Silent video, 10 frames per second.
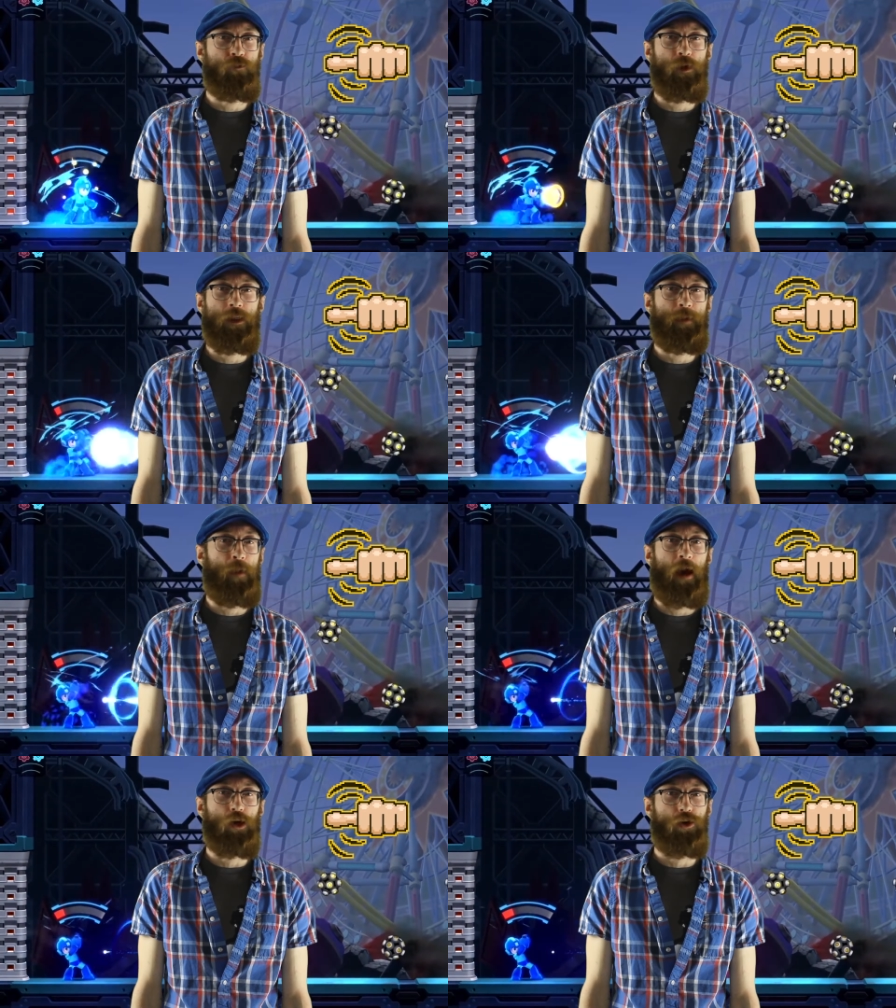really
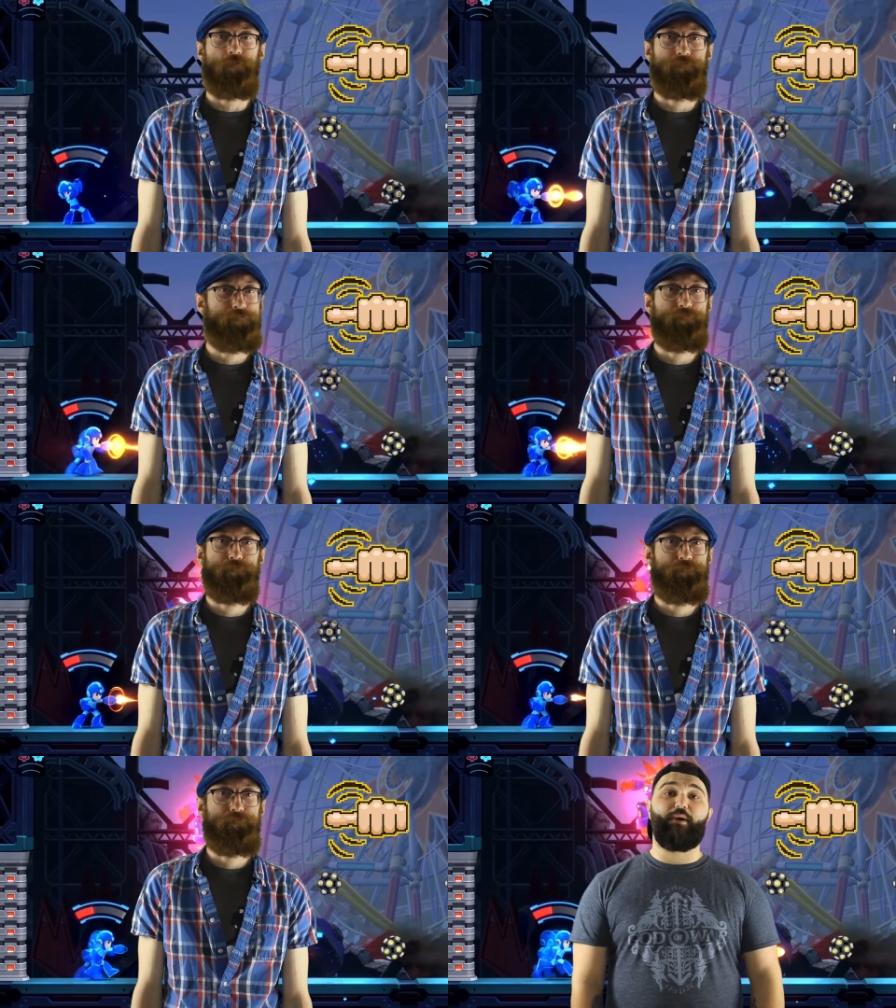matter.
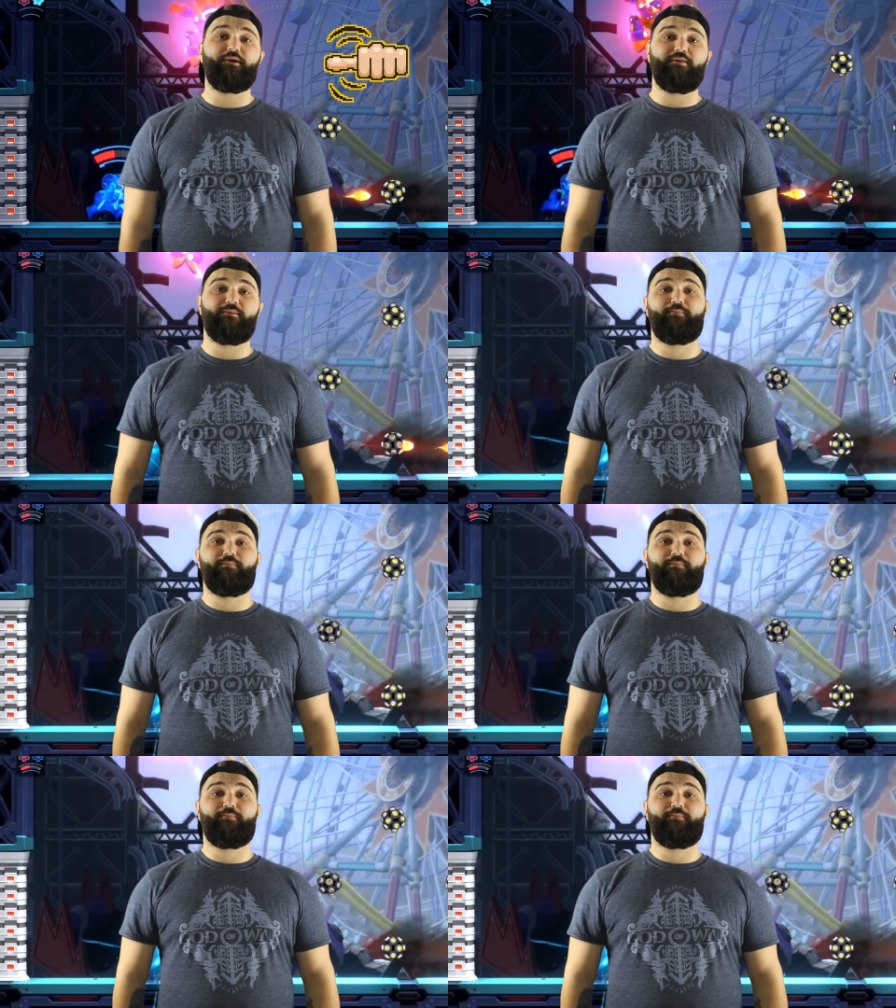Better than